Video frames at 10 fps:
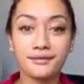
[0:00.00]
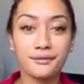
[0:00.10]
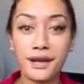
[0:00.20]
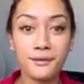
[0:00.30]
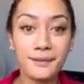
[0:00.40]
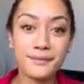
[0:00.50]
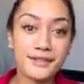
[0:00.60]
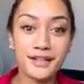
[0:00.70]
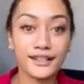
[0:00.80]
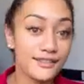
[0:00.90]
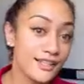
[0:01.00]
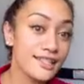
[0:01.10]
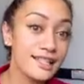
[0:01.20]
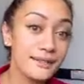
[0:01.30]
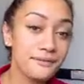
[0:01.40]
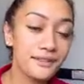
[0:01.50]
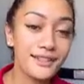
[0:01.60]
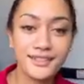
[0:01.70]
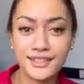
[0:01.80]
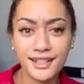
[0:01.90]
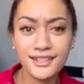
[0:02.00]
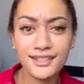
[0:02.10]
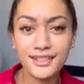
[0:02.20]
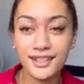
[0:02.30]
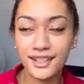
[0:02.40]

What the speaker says: website doesn't even exist,